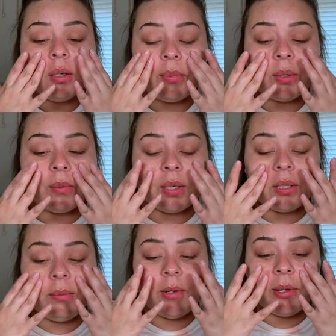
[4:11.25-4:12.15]
But when I
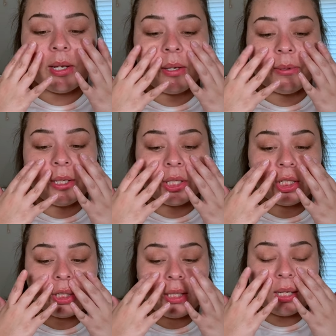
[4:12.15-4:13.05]
did my makeup
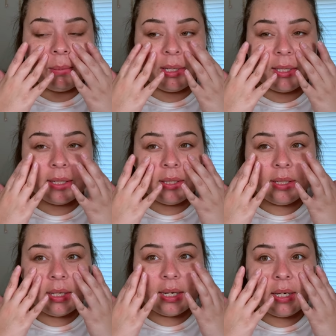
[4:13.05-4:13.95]
yesterday, like by the end of the
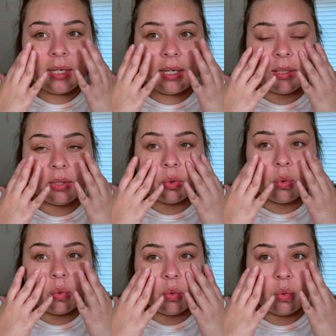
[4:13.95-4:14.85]
day, I looked
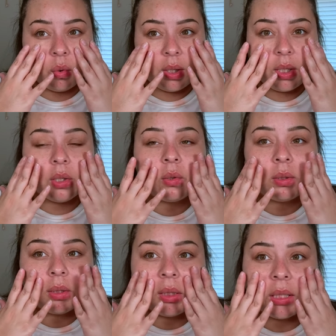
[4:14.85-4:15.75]

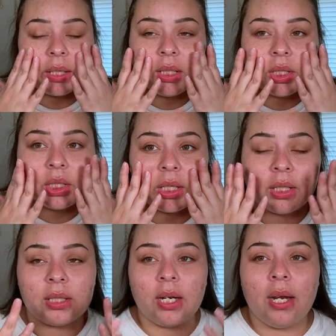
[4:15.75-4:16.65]
oily, and I didn't change.